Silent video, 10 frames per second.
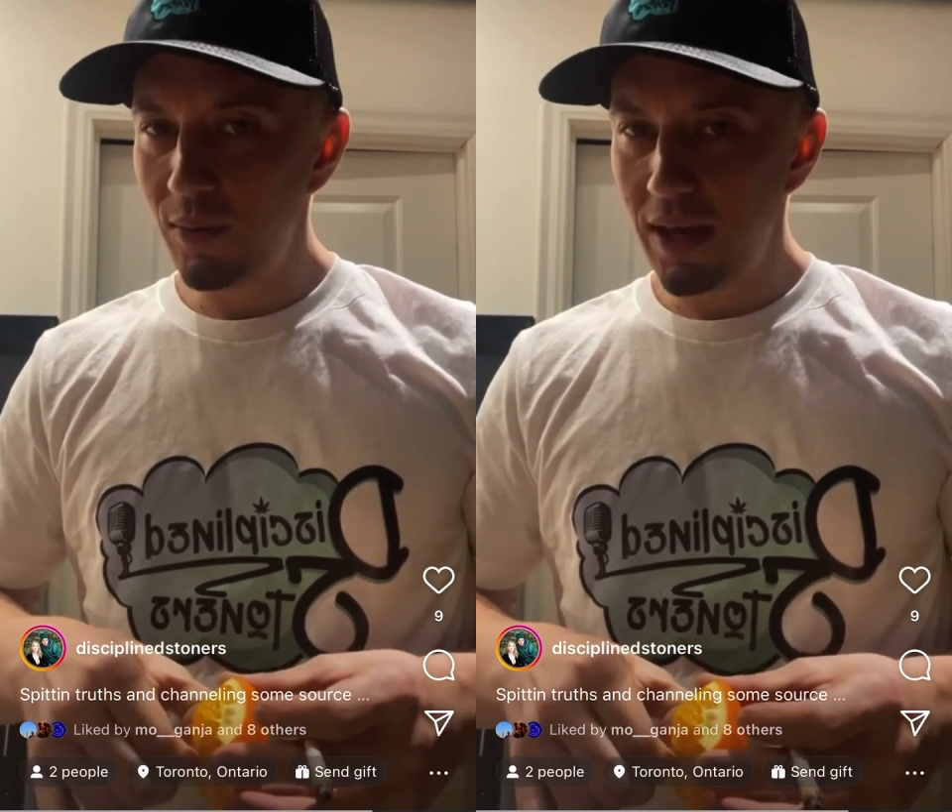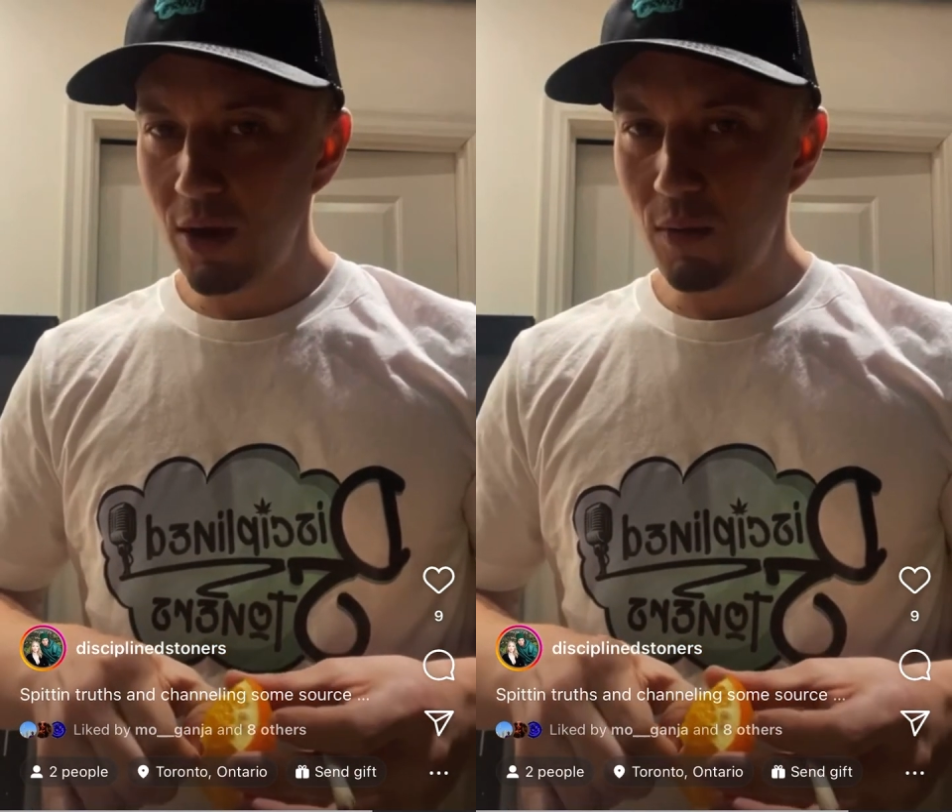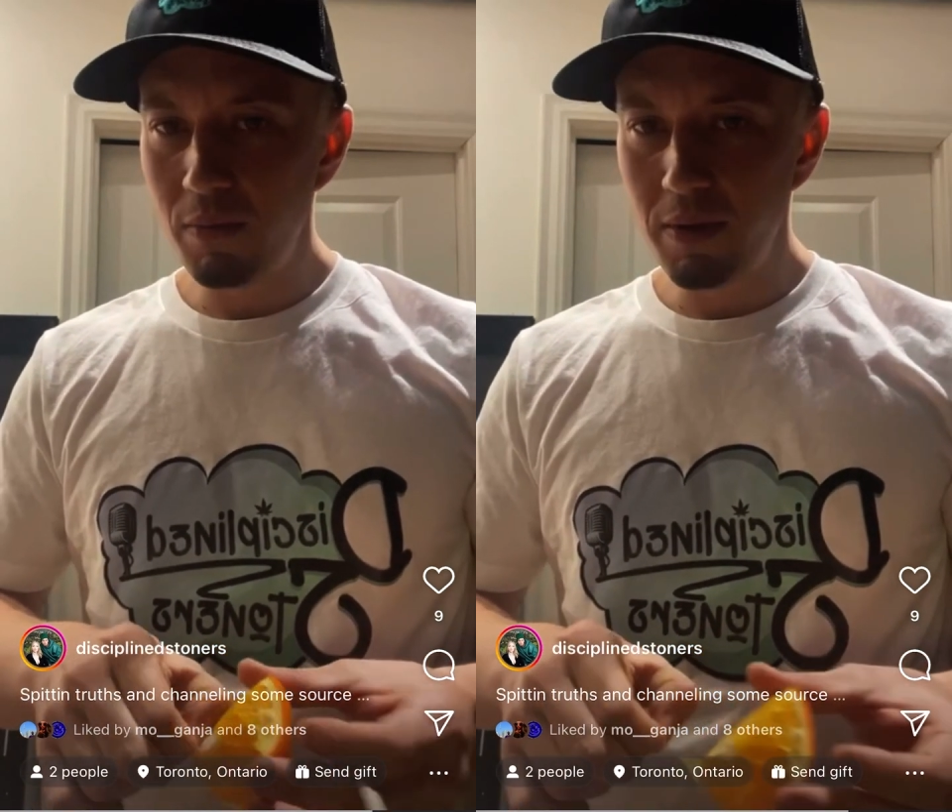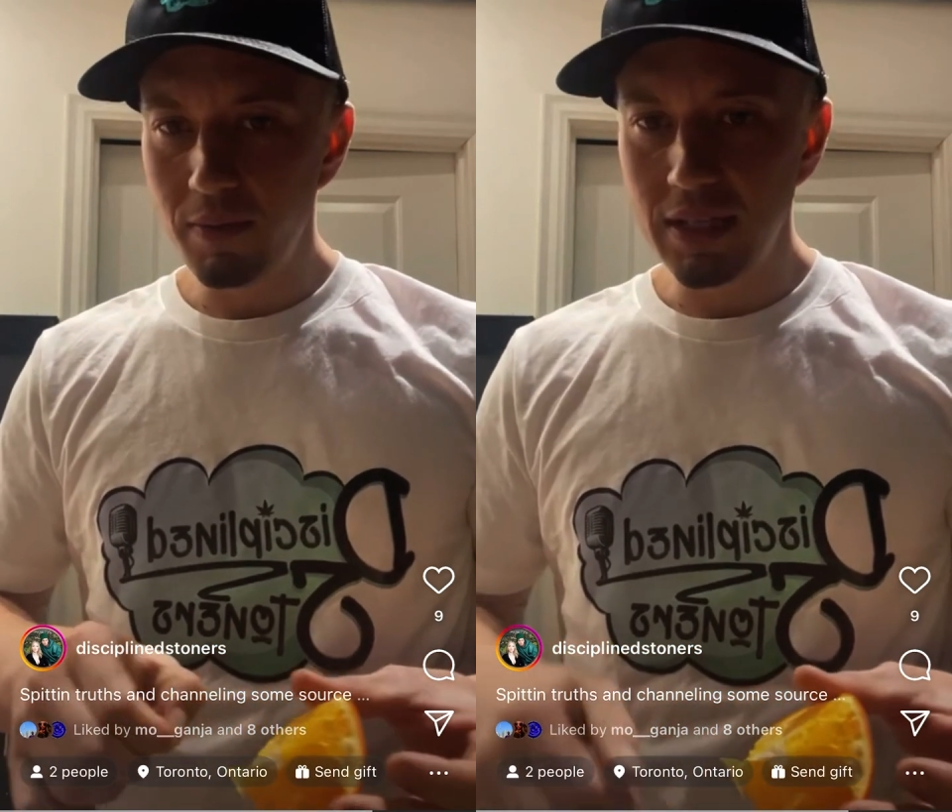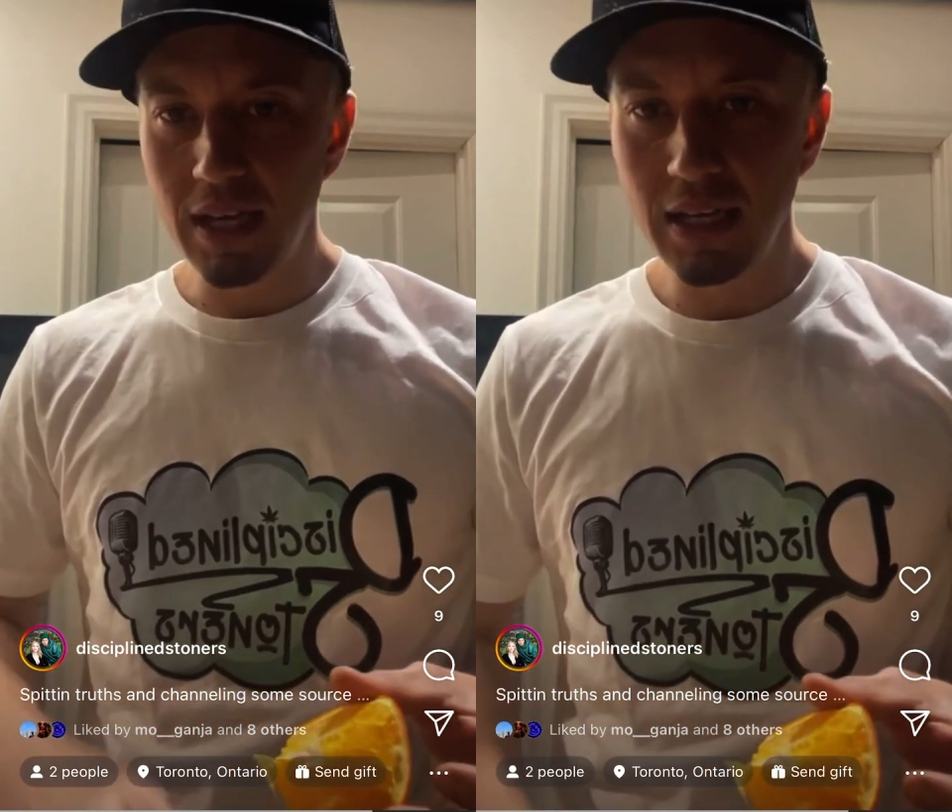a way that won't
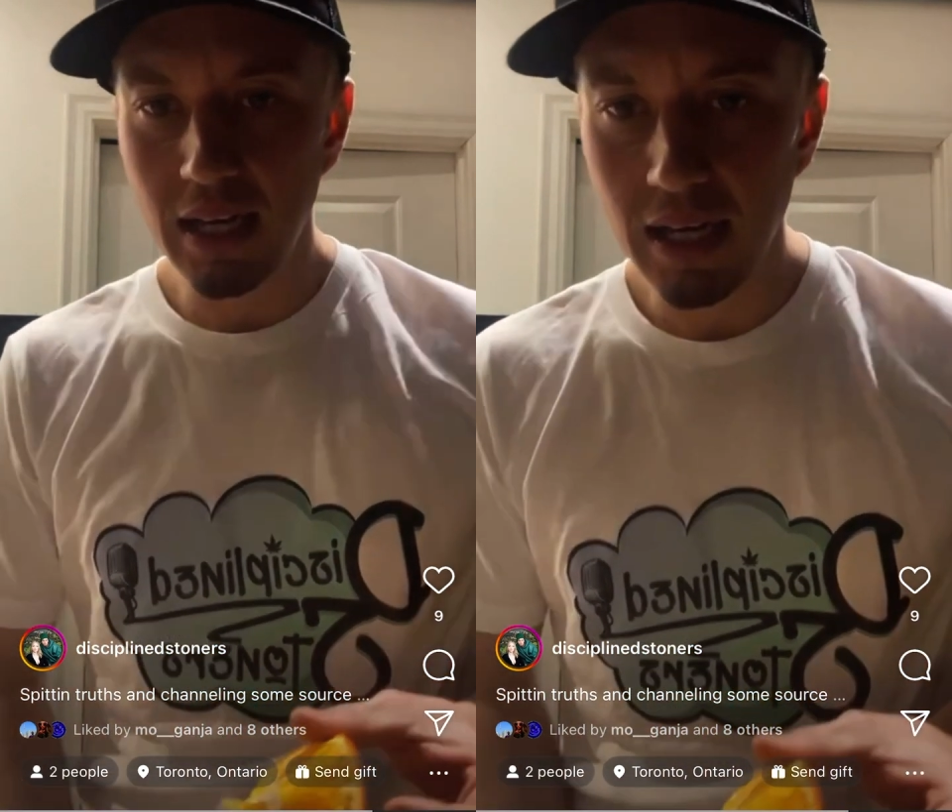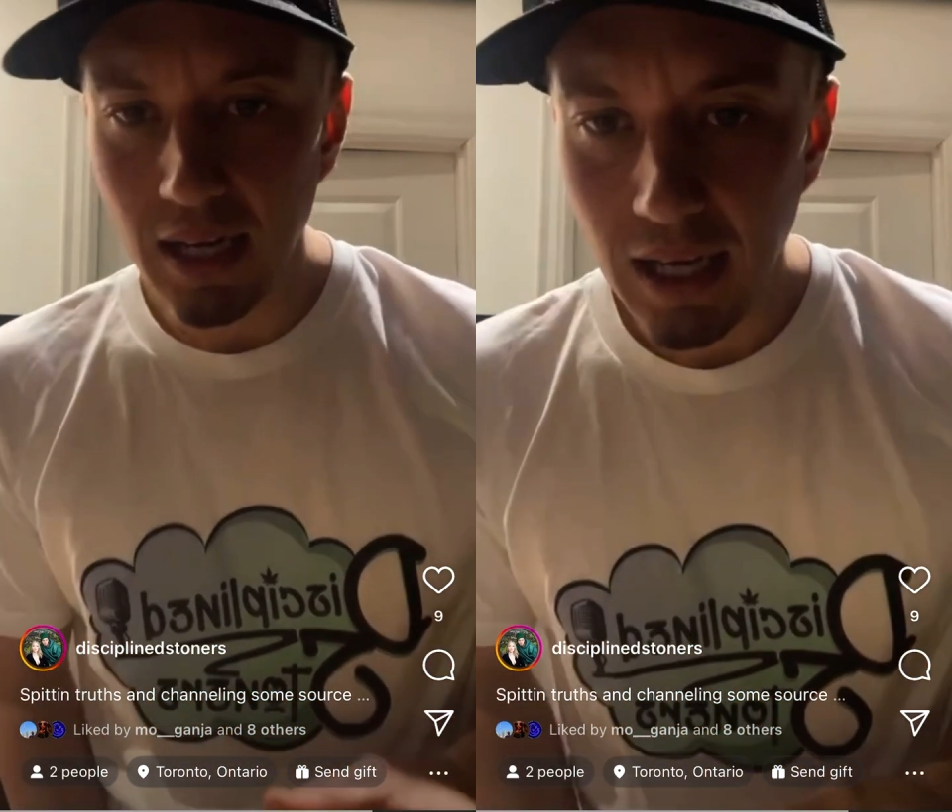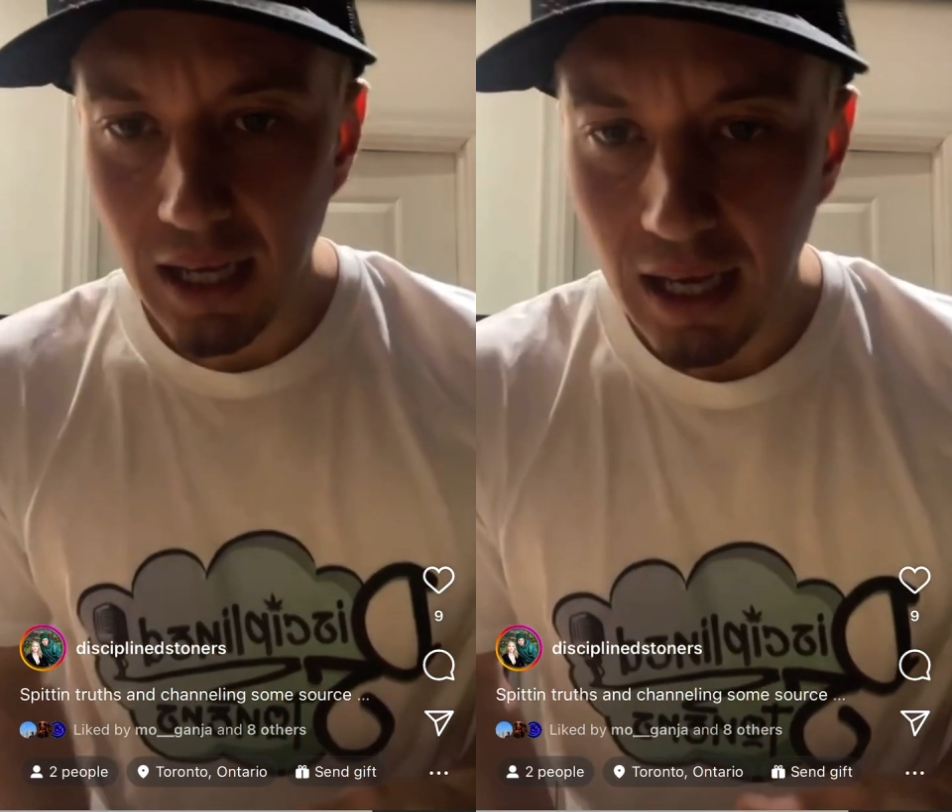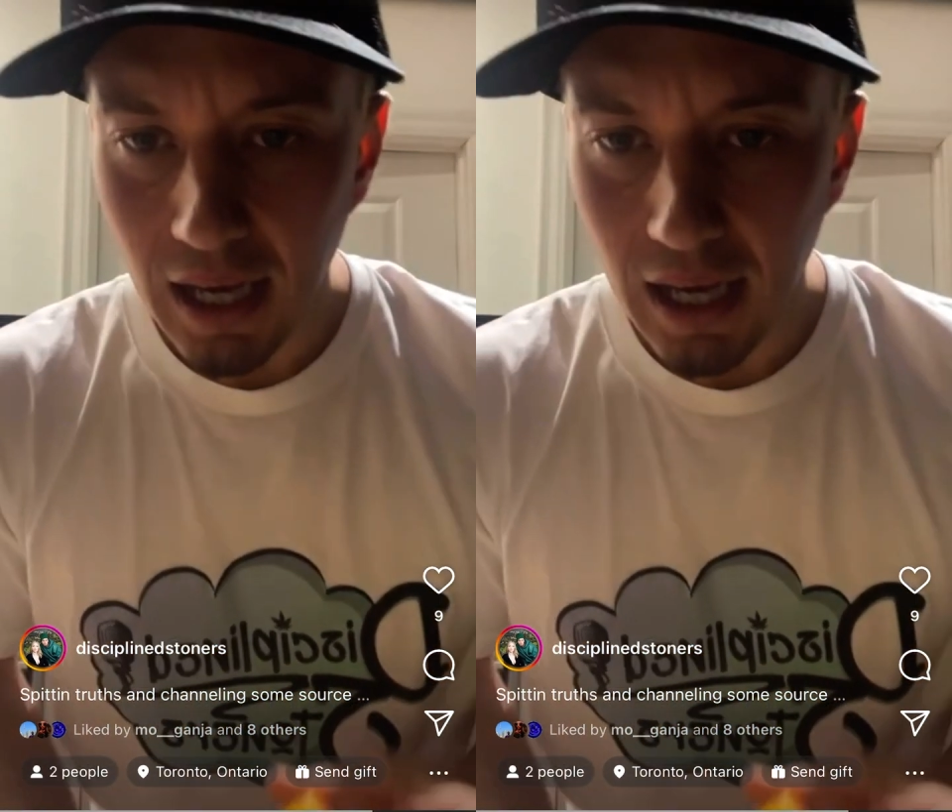be redundant.